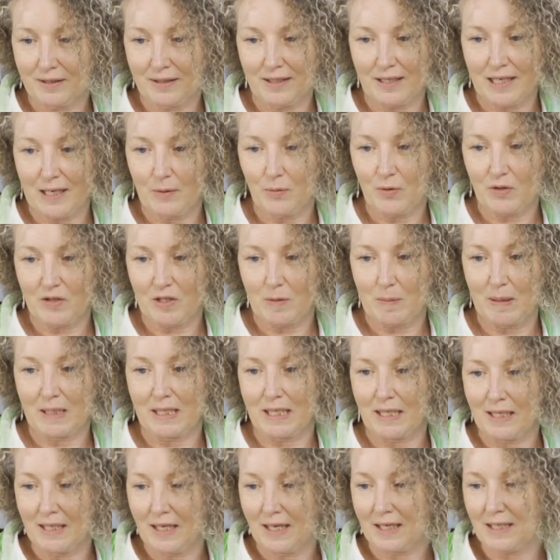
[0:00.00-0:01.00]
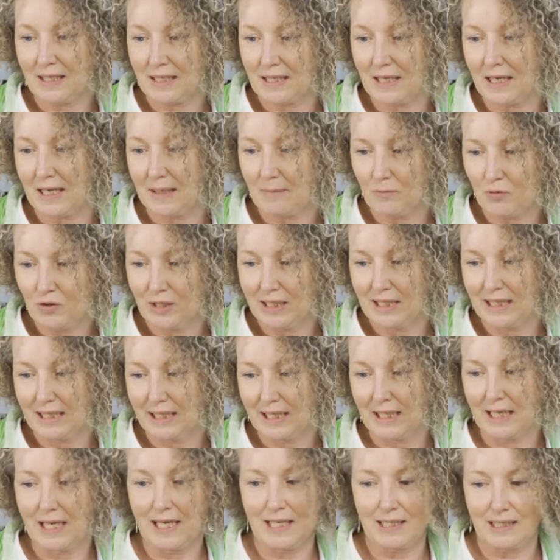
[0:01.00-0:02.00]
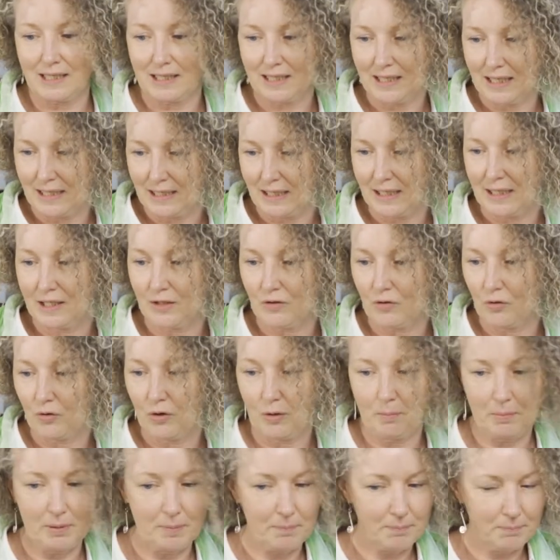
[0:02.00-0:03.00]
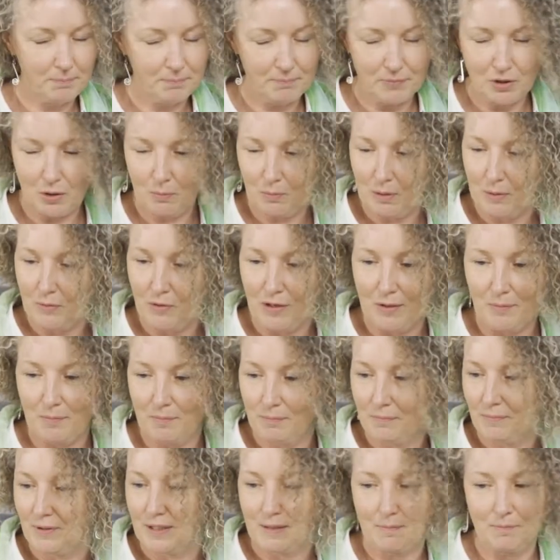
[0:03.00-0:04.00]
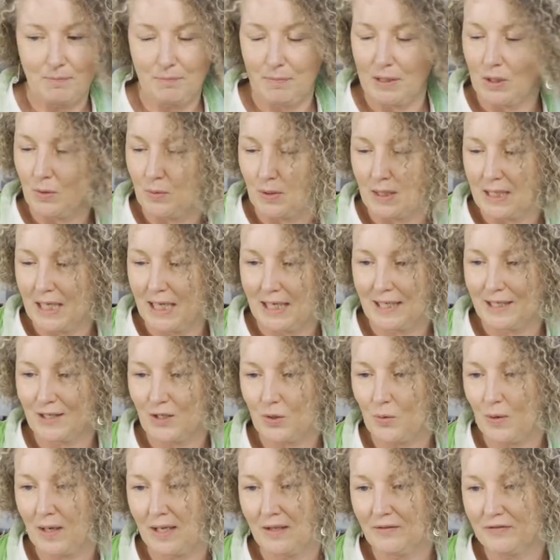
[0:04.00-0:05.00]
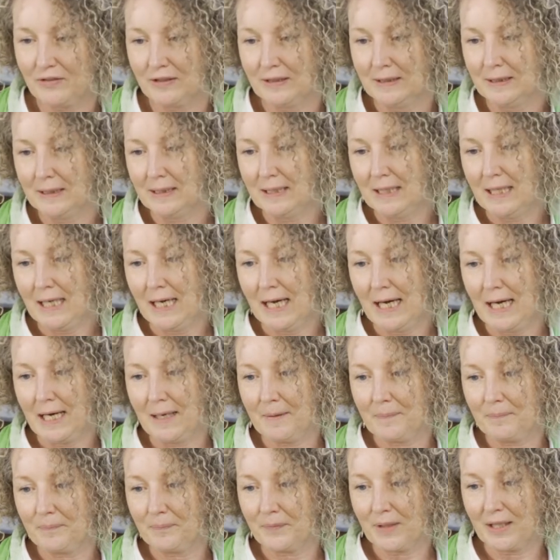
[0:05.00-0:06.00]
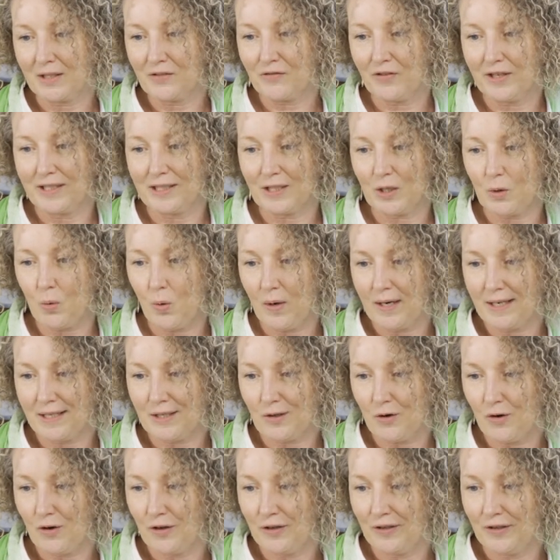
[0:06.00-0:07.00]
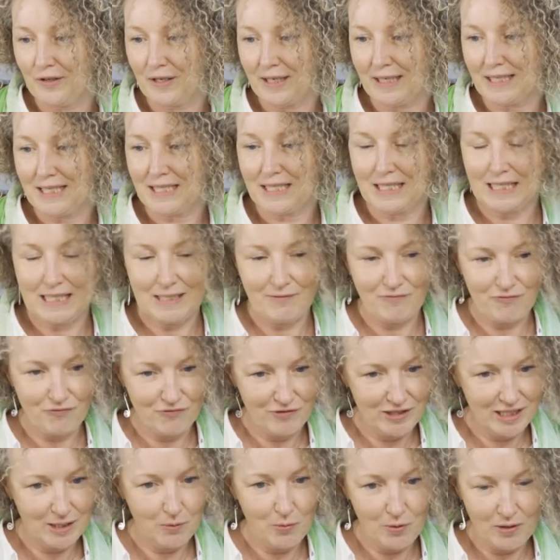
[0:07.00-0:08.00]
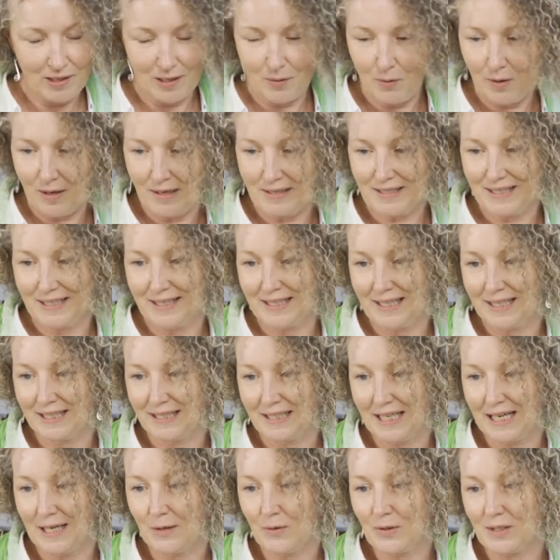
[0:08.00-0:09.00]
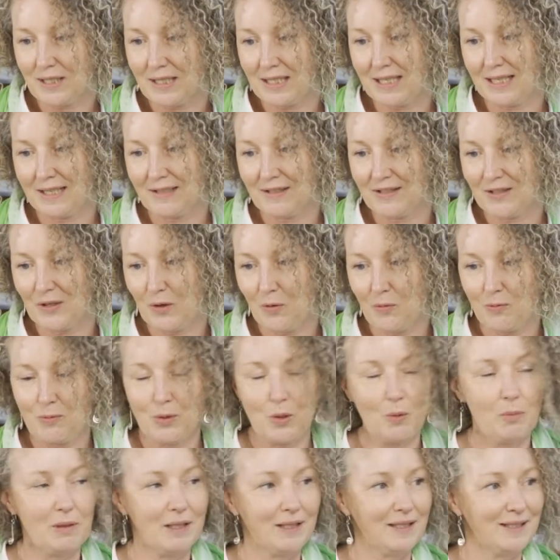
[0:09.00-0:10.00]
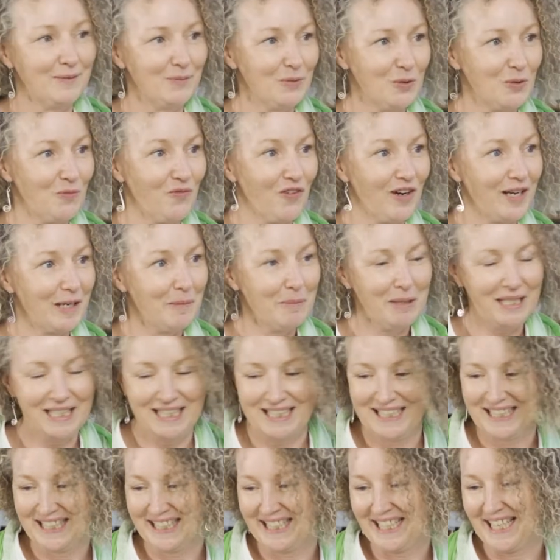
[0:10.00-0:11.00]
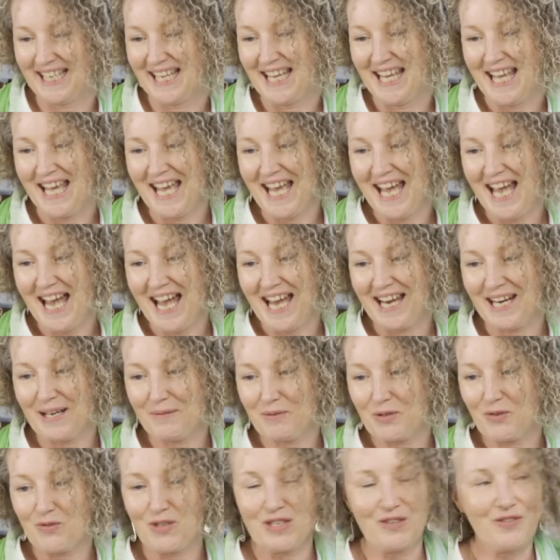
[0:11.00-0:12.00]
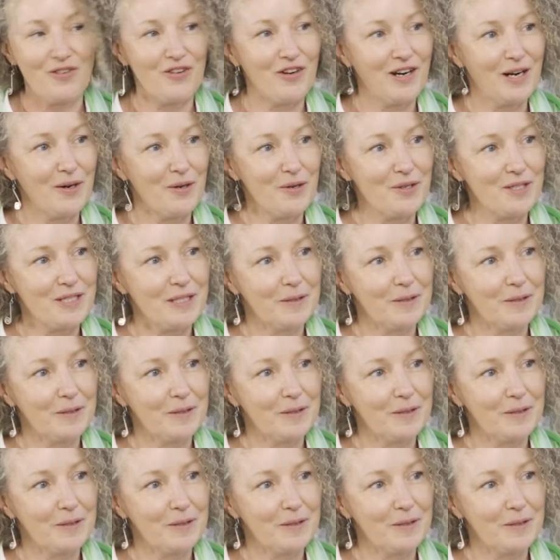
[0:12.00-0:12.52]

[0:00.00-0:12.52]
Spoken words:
that I would have spent a lot of time reading as a kid growing up, somewhere around between 10 and 12. I'd find a quiet corner. I can still see where I was in the house and hope nobody would find me. And I would read for hours.